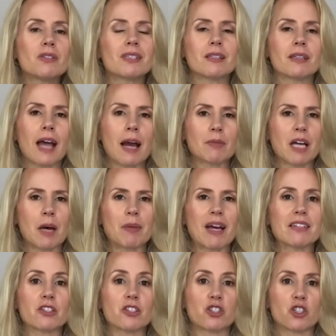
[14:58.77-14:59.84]
the laptop
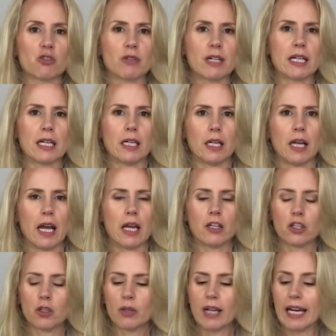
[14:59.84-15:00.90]
as a screen and
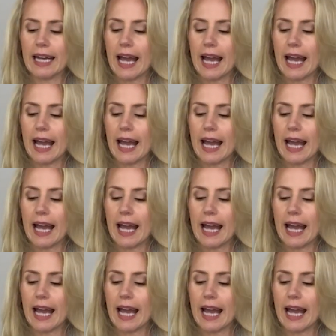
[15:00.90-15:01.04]
you can